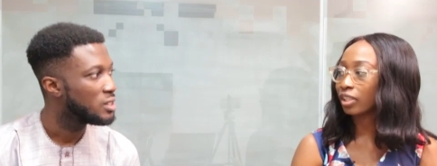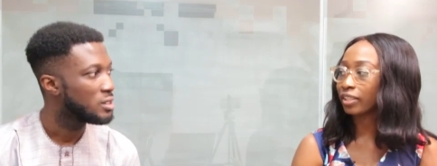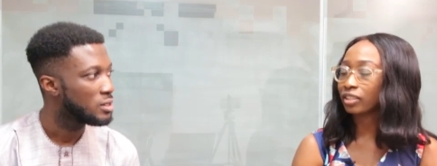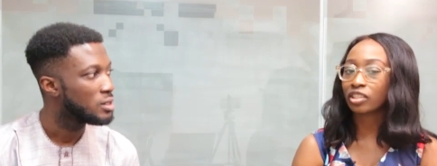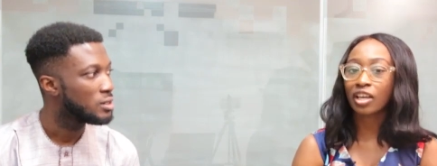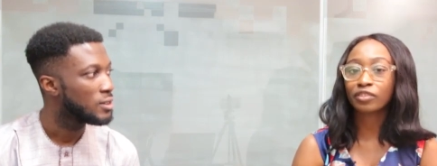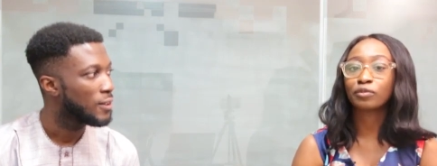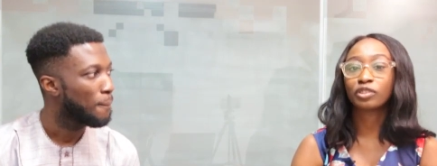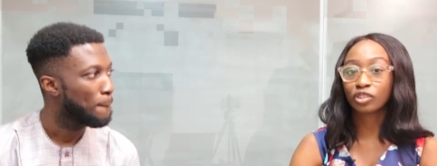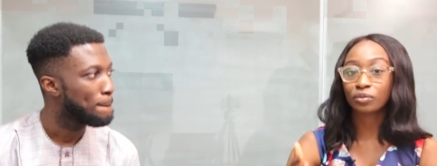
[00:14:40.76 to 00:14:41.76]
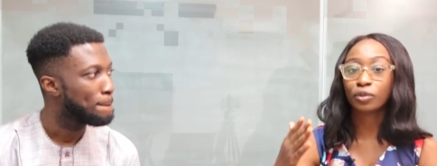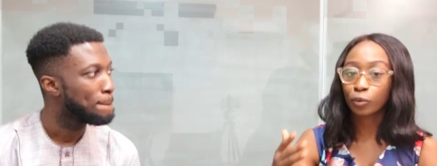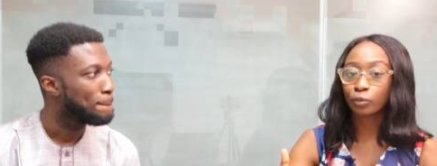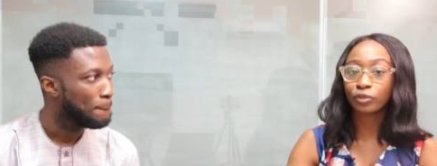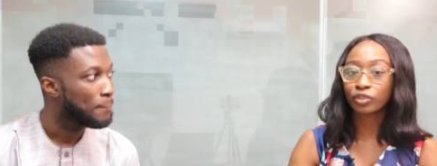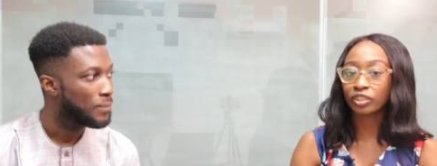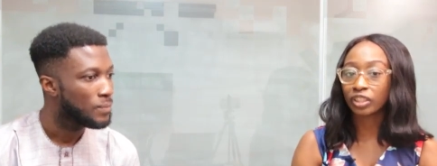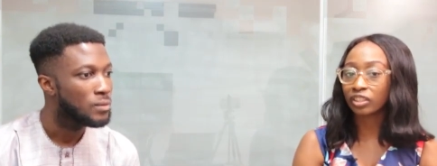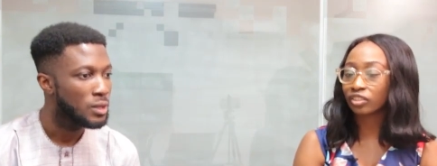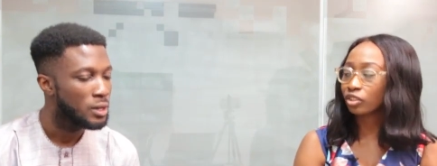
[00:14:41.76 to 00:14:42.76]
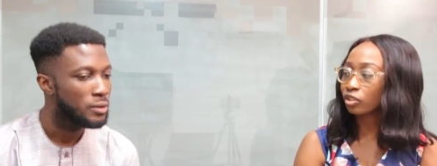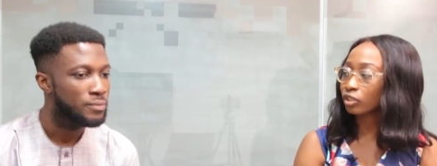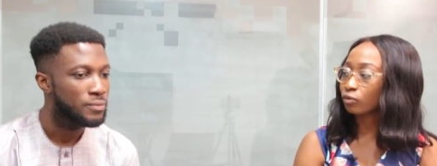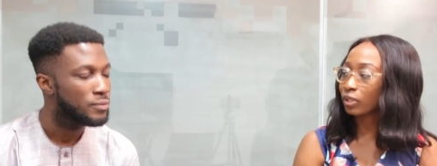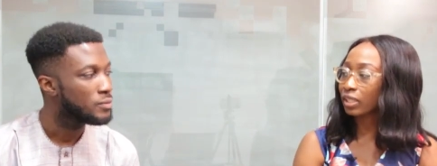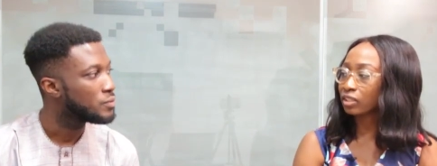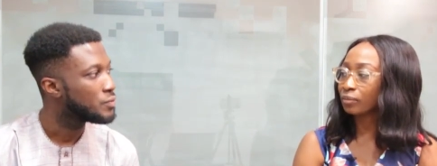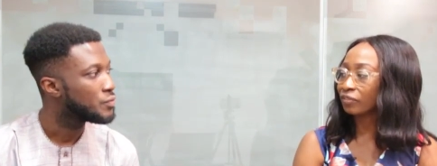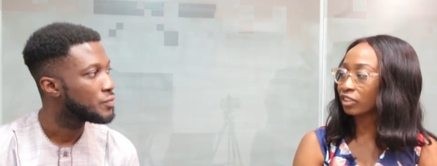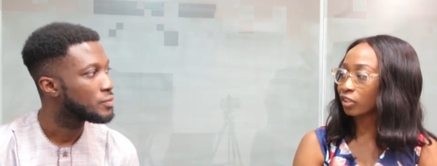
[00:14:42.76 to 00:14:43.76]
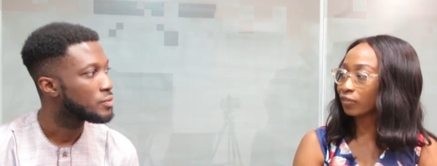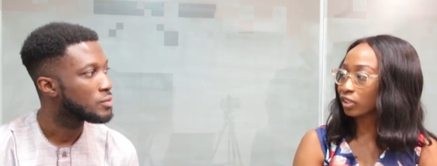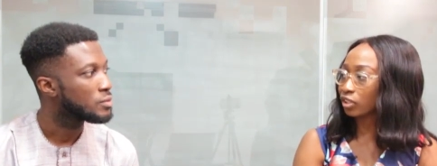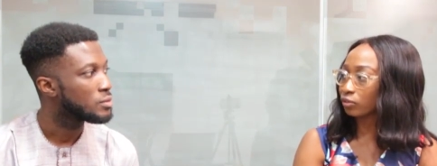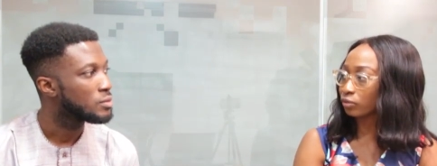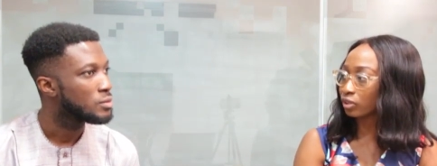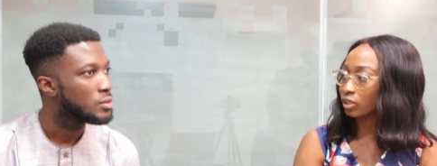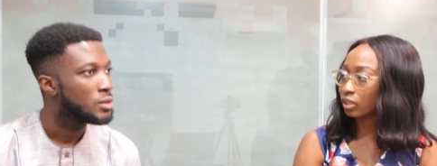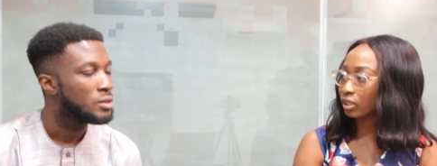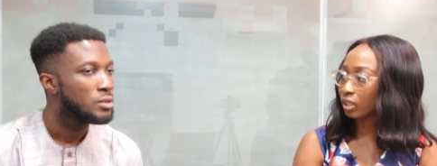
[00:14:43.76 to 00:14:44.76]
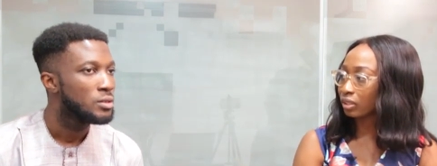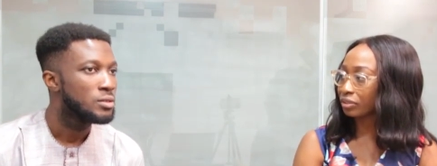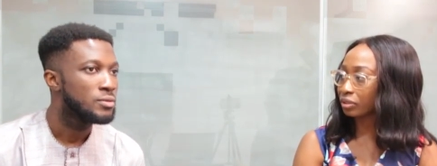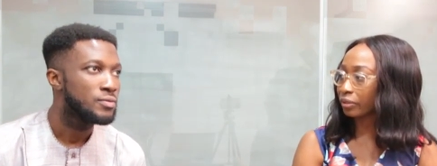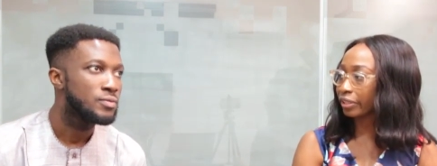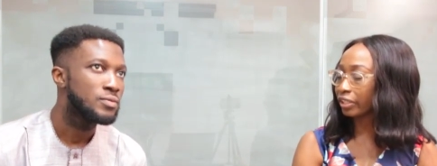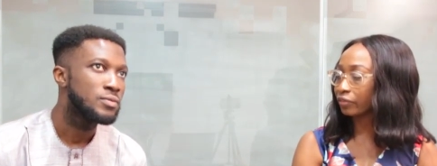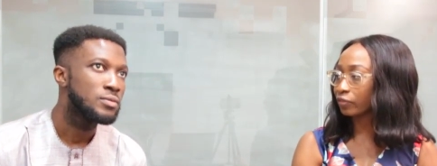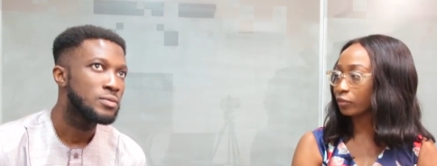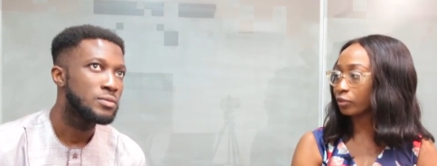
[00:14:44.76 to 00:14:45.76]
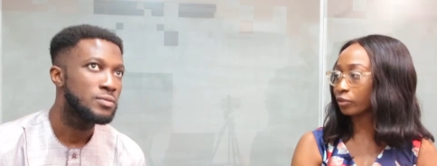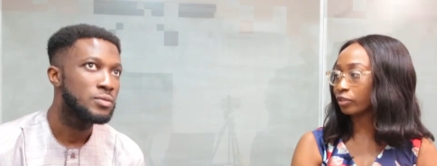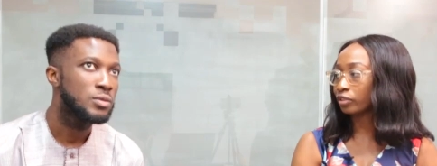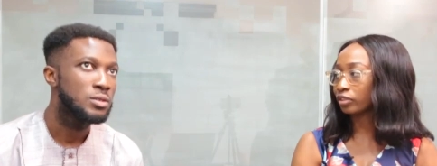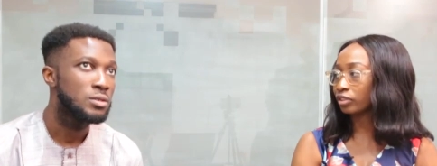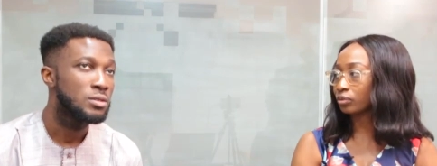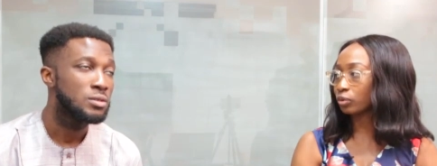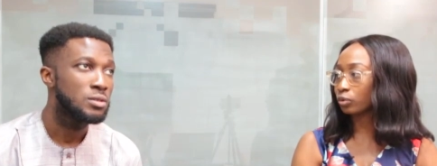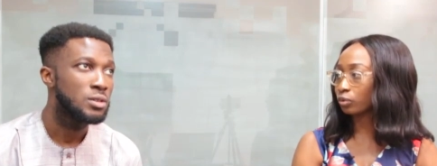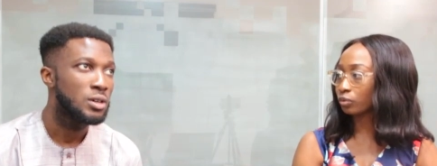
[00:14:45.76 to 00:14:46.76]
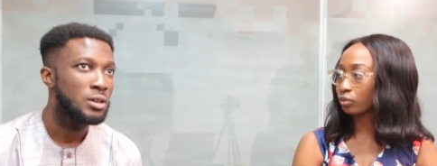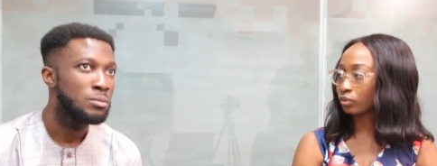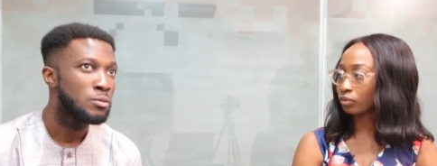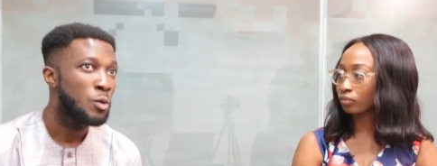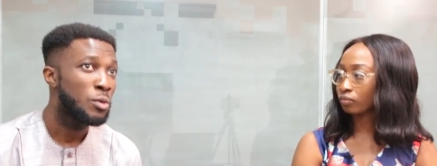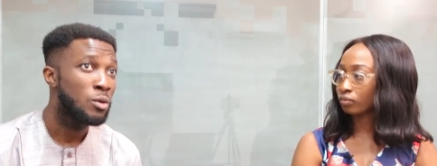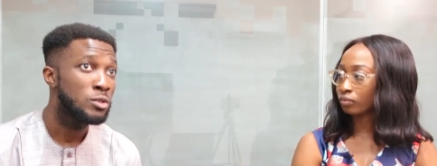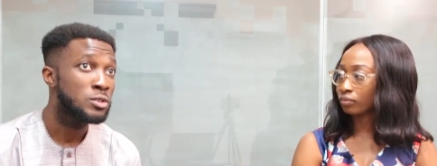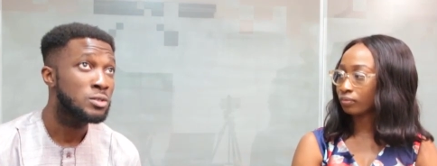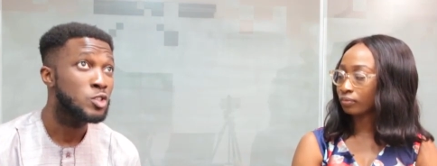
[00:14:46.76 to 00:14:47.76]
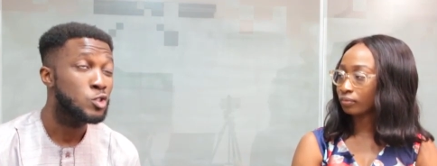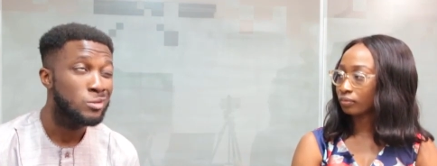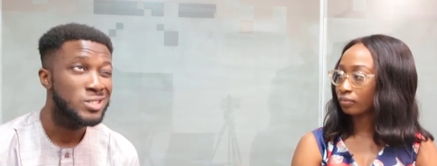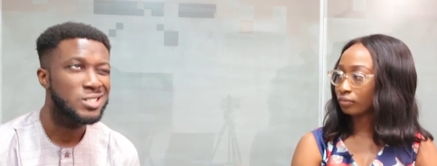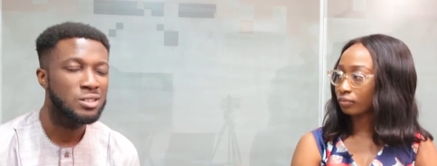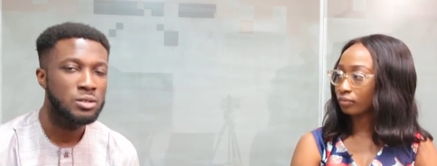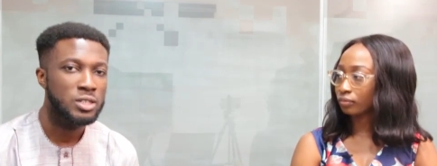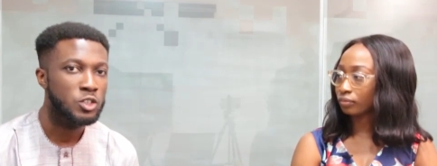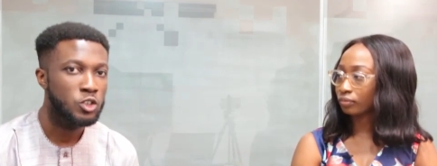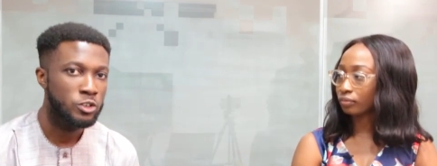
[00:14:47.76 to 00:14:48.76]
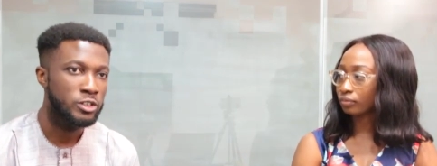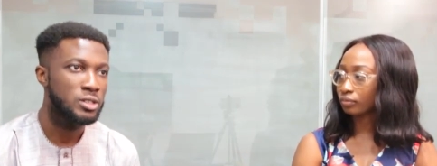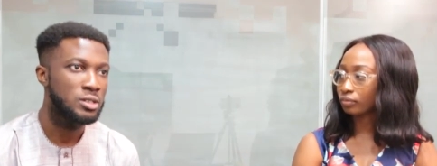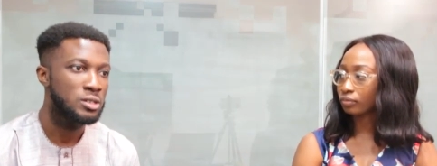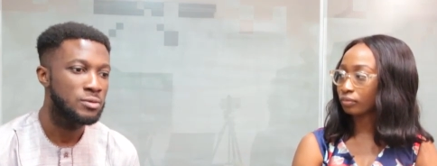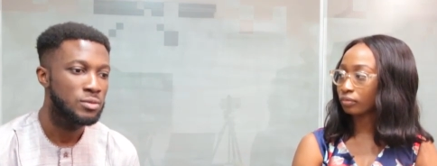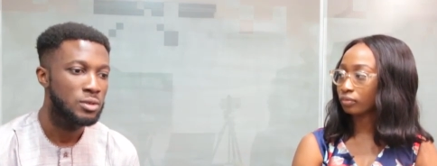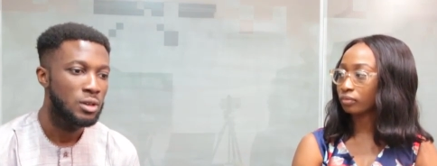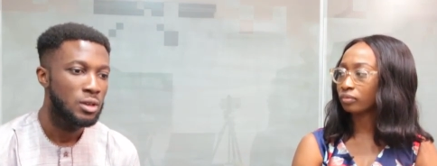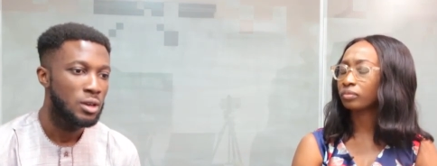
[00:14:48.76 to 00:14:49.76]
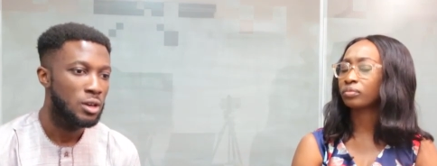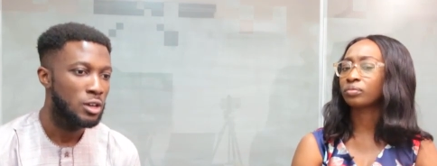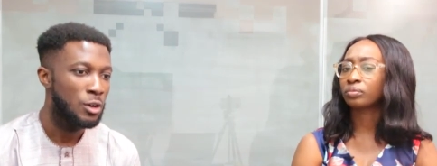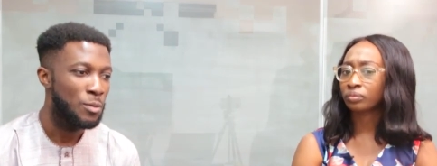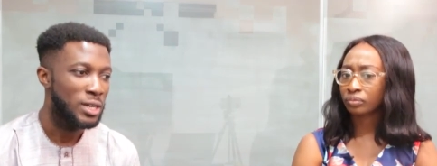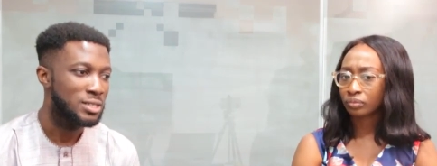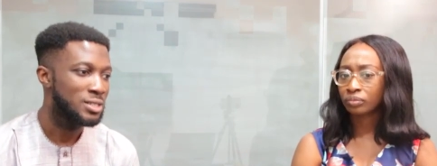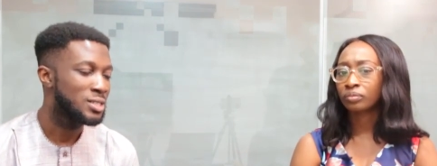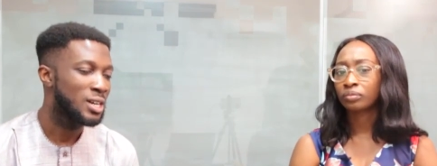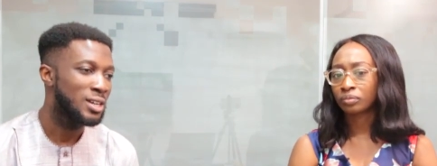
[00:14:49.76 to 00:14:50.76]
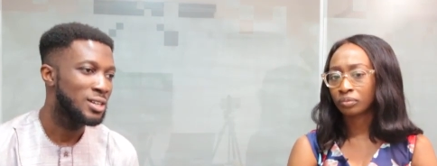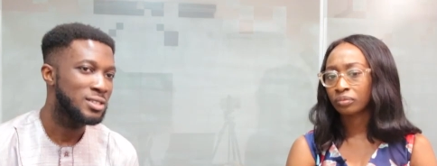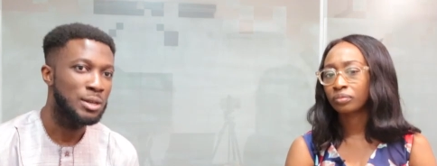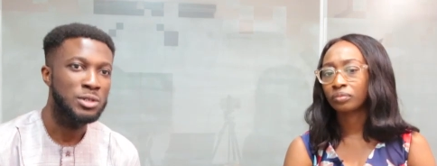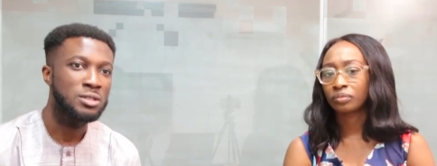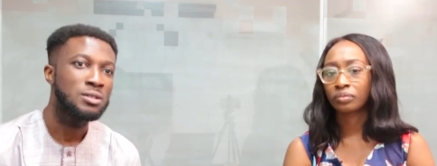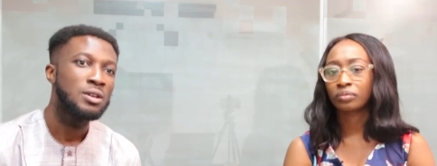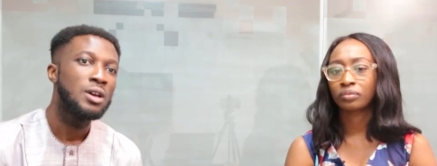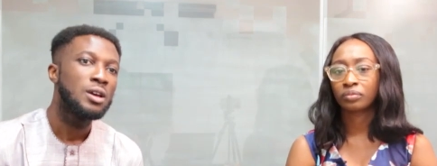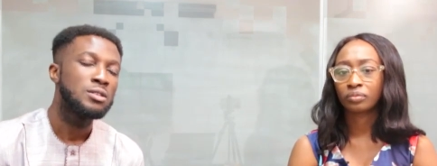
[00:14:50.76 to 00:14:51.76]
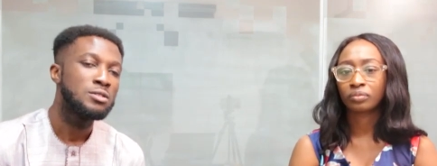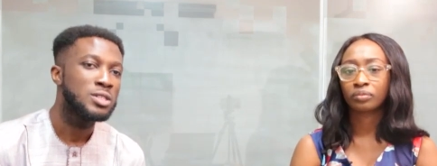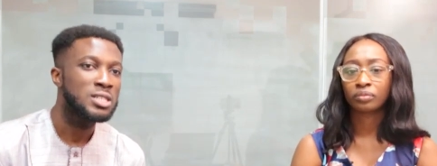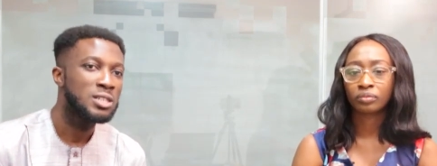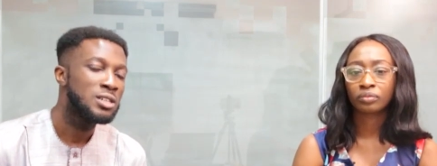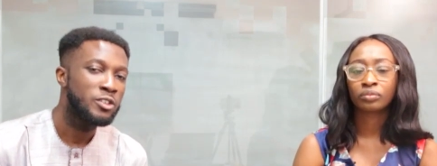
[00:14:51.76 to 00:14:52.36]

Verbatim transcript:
Speaker 1: Like, you have to just be open to learning. So what are some of the soft skills that are required for this role?
Speaker 2: Number one soft skill is curiosity. As a data analyst, I mean, they'll say